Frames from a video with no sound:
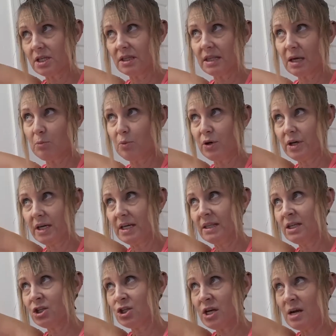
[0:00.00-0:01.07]
that they put in
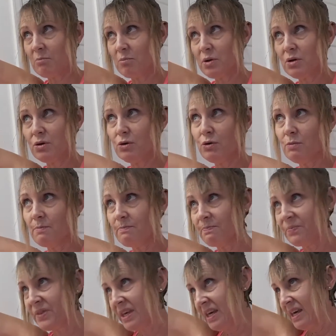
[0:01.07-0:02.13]
the shampoo.
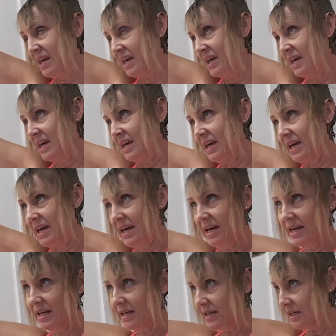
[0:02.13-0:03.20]

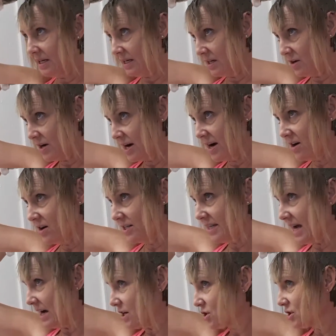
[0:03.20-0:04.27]
And your hair is
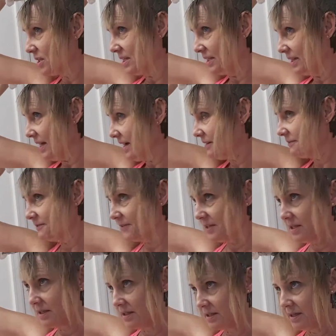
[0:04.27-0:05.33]
actually
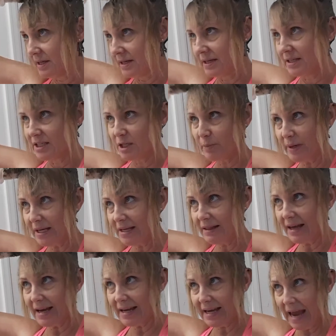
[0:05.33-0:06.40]
left to be
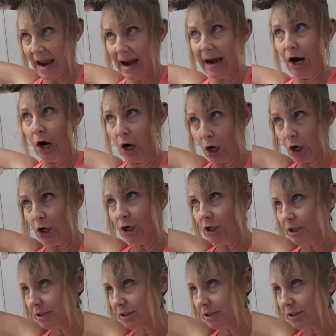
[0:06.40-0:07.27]
like hair.